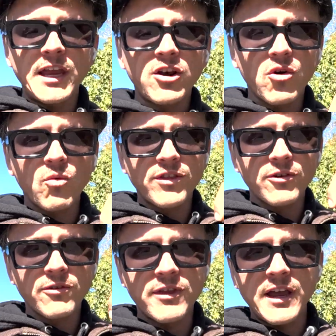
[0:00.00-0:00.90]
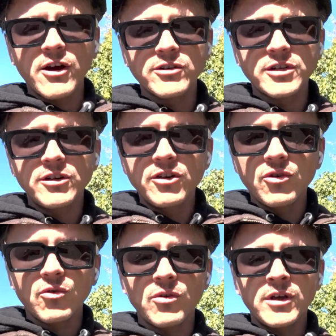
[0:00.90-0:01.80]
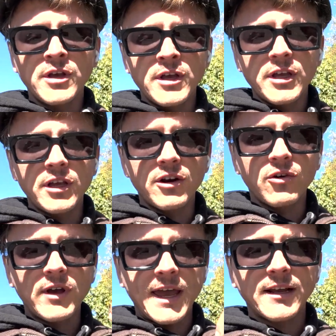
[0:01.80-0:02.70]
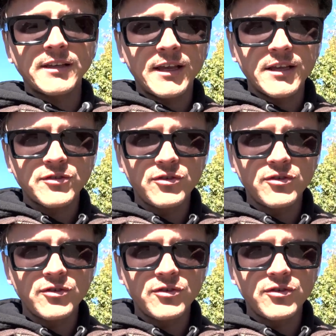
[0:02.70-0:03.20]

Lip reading: know what they're there to do. Acting is